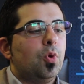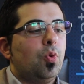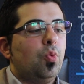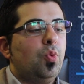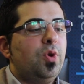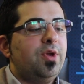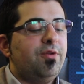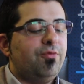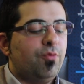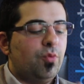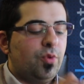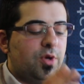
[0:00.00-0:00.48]

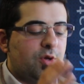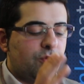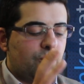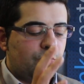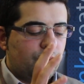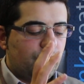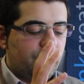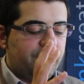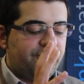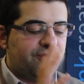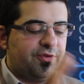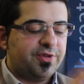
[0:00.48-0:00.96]

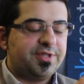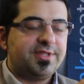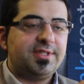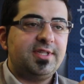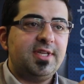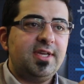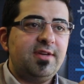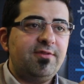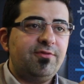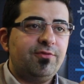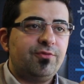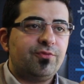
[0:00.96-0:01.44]
We've
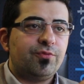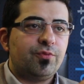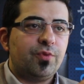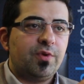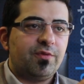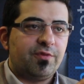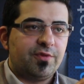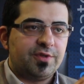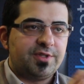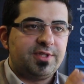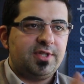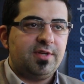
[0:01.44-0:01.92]

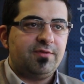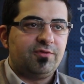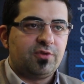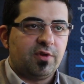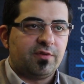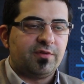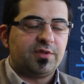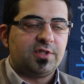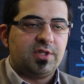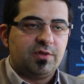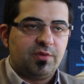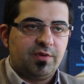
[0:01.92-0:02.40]
received
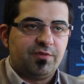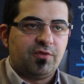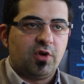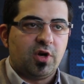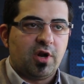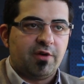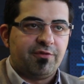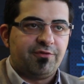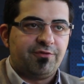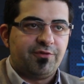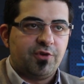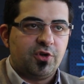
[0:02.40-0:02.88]
obviously, we've
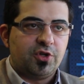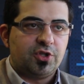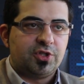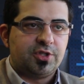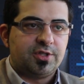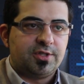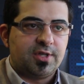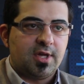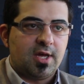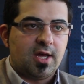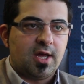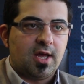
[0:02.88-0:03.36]
got our
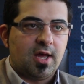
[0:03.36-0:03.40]
first